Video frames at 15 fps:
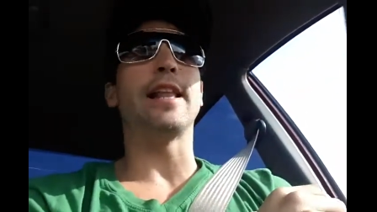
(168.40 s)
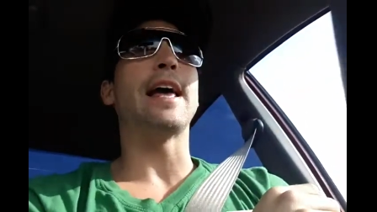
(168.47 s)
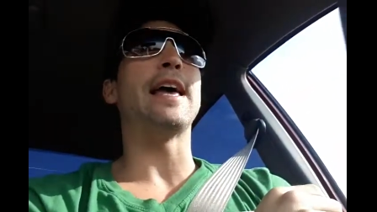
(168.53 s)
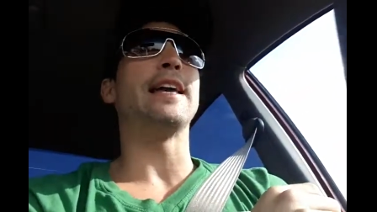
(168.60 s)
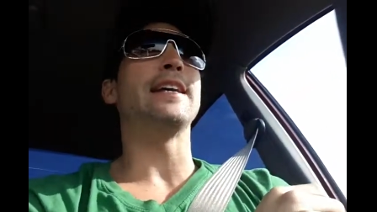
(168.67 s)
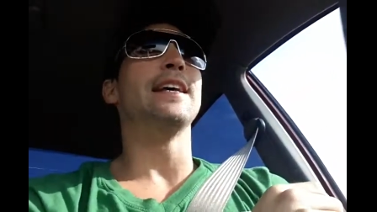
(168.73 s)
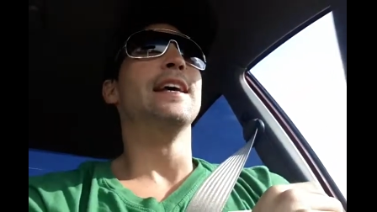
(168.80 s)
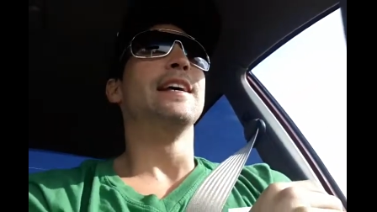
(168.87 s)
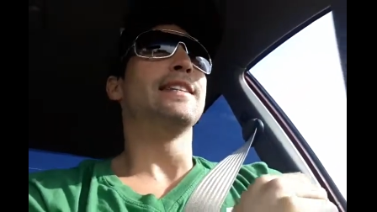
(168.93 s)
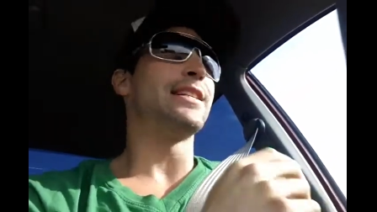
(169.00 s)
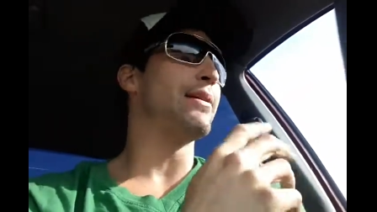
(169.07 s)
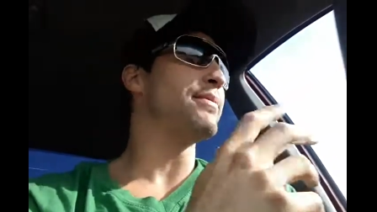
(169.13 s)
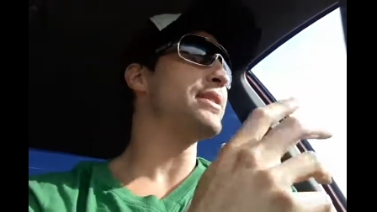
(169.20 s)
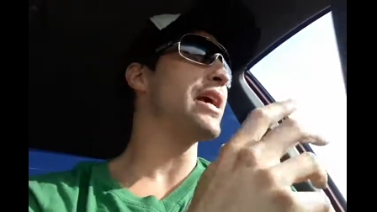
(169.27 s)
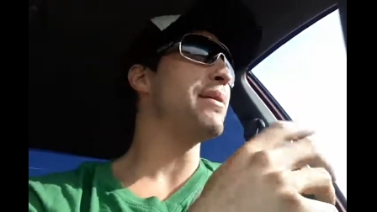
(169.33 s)
like
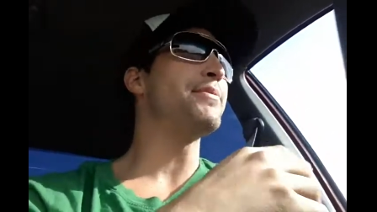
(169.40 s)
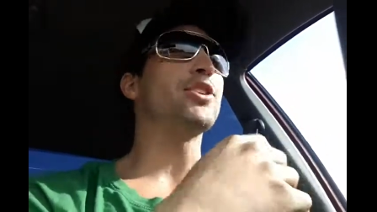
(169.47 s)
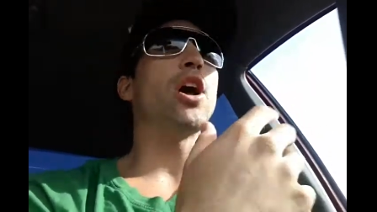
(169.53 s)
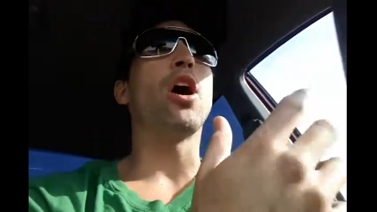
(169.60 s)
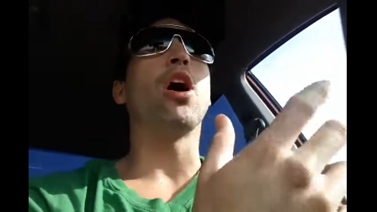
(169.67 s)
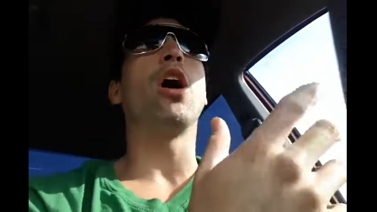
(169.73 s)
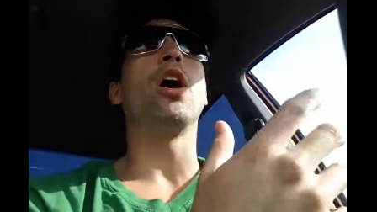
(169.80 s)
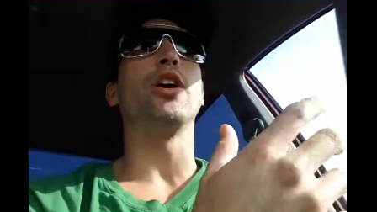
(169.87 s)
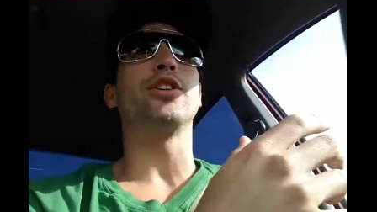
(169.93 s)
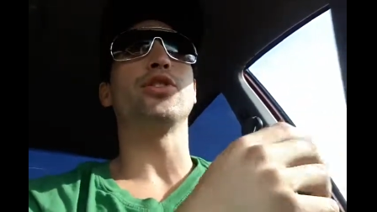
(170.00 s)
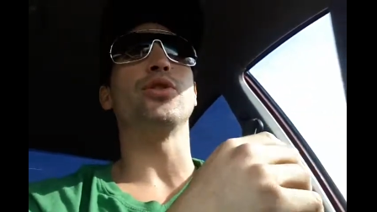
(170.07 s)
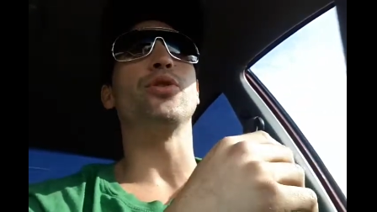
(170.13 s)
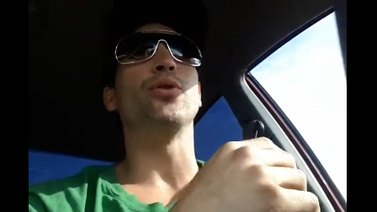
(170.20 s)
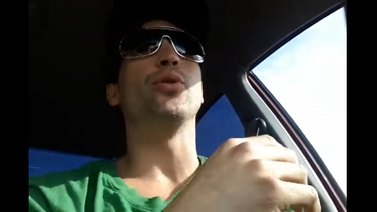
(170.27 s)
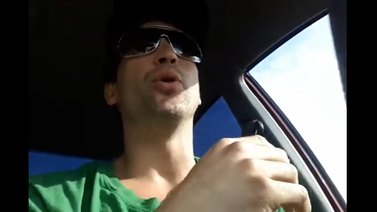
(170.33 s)
sometimes hard
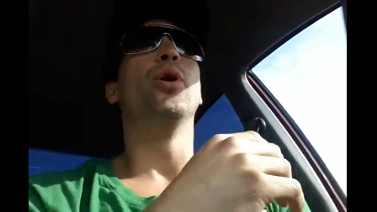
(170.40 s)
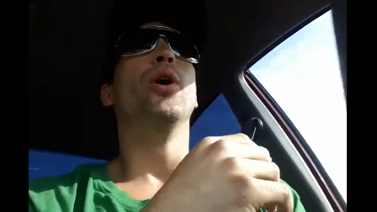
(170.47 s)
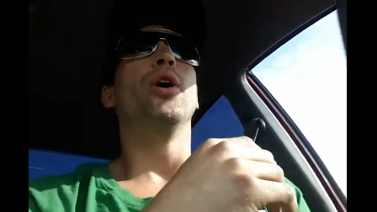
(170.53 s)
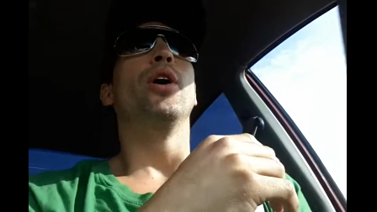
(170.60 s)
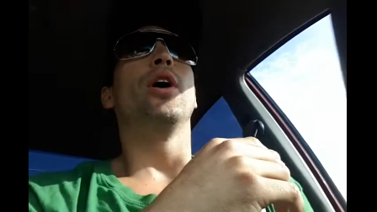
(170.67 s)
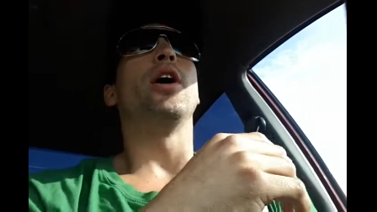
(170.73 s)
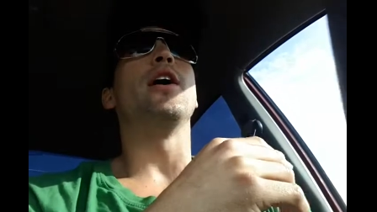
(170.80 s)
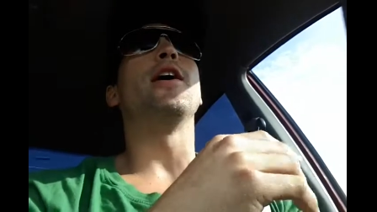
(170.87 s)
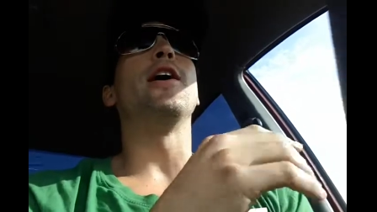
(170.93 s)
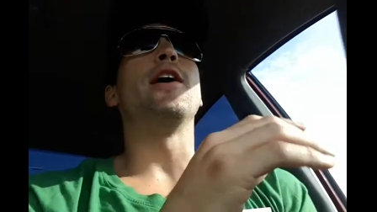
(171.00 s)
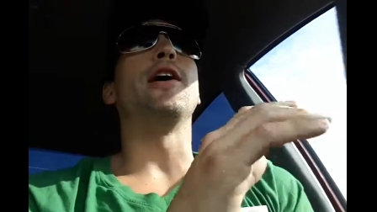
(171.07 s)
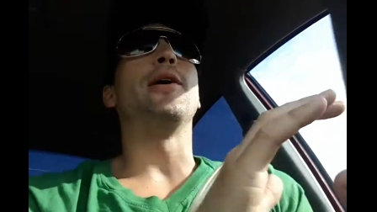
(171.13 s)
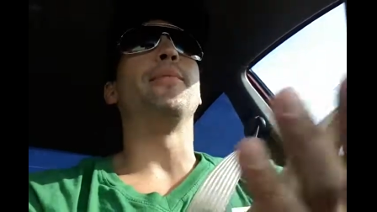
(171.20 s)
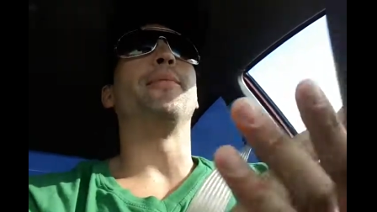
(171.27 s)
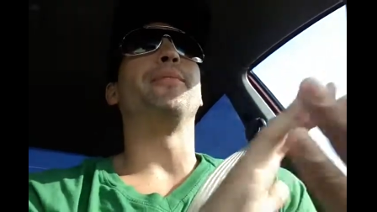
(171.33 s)
to
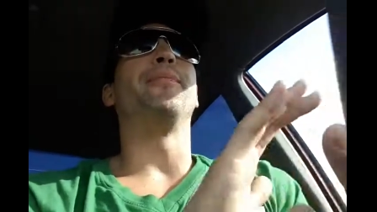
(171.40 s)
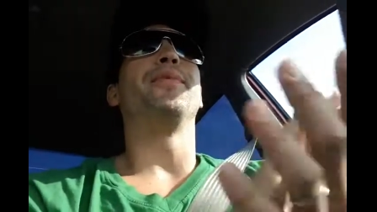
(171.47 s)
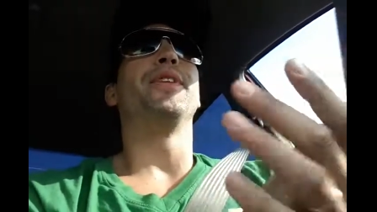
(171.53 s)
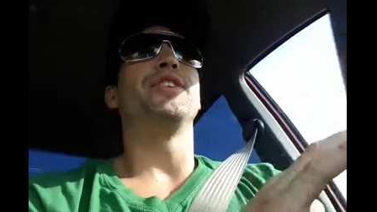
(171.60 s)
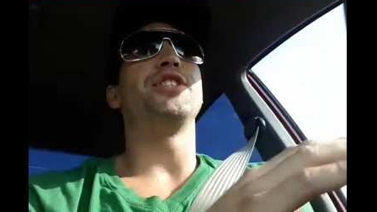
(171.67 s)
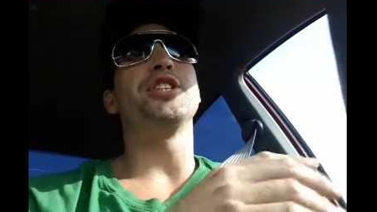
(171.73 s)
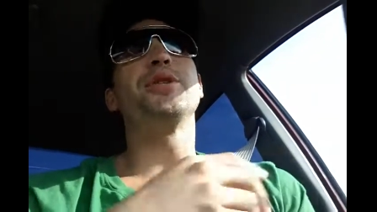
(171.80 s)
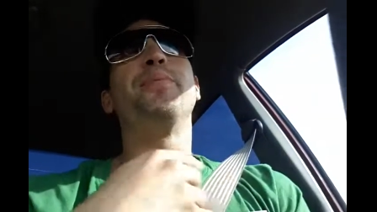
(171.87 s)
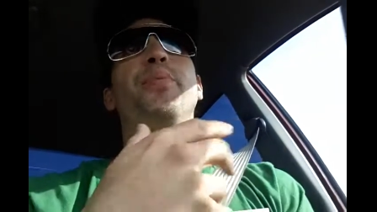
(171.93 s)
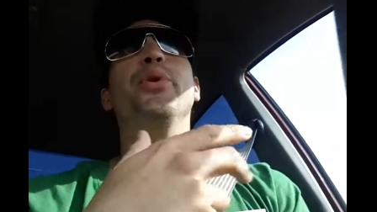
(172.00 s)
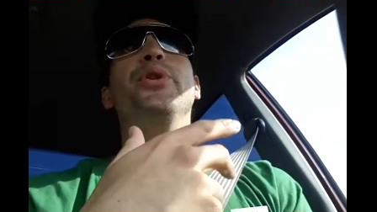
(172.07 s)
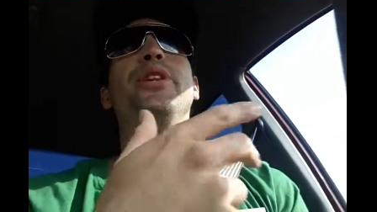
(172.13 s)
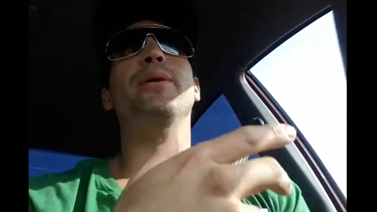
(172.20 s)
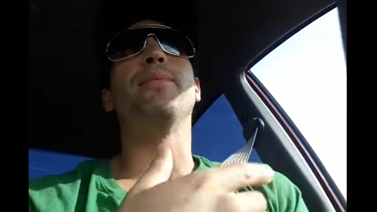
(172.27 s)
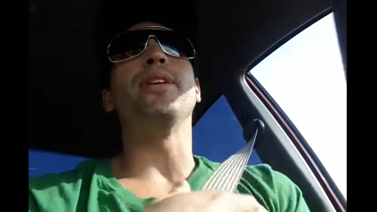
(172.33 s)
just
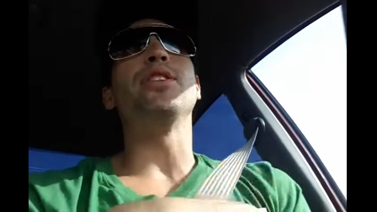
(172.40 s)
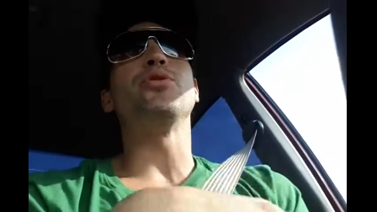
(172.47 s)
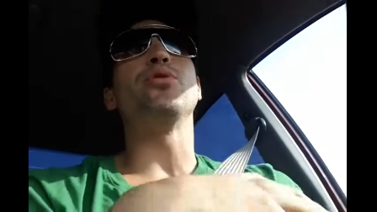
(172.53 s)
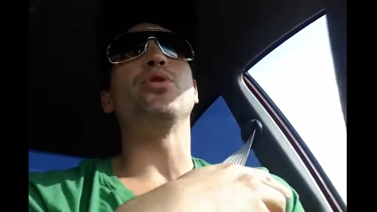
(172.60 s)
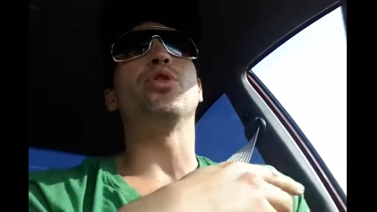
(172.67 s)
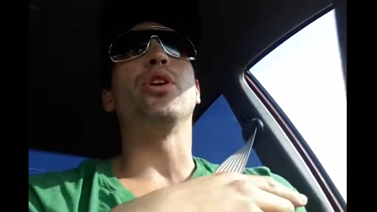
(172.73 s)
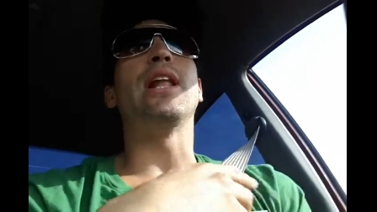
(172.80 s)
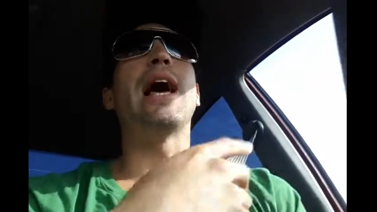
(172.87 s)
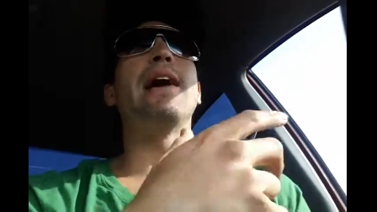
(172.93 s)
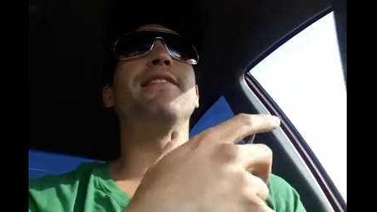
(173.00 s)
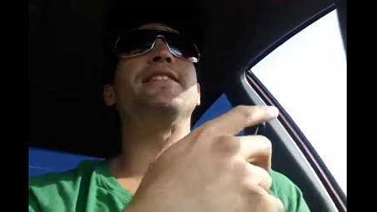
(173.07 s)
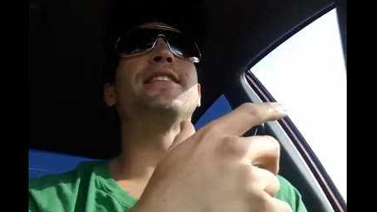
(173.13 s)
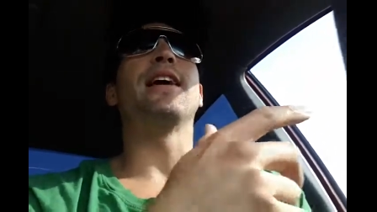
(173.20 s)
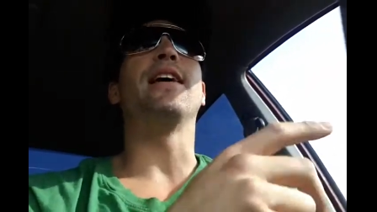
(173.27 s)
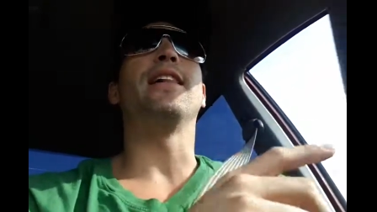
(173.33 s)
put them into your
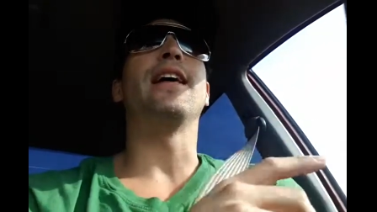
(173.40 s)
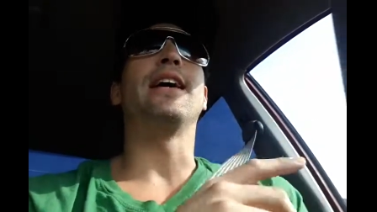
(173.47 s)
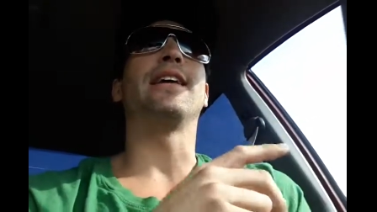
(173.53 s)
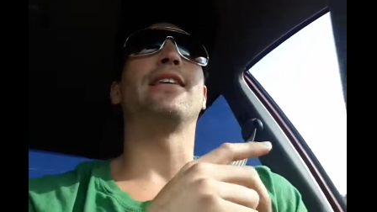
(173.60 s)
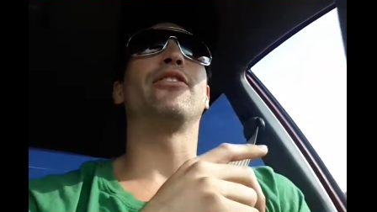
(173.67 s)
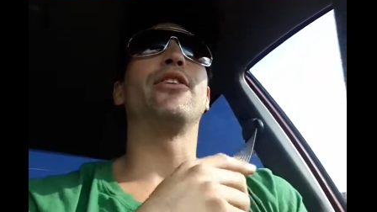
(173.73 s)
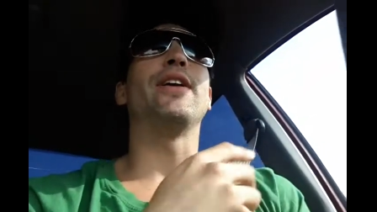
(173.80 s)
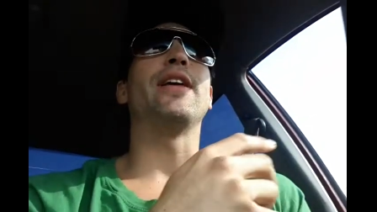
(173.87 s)
lifestyle, like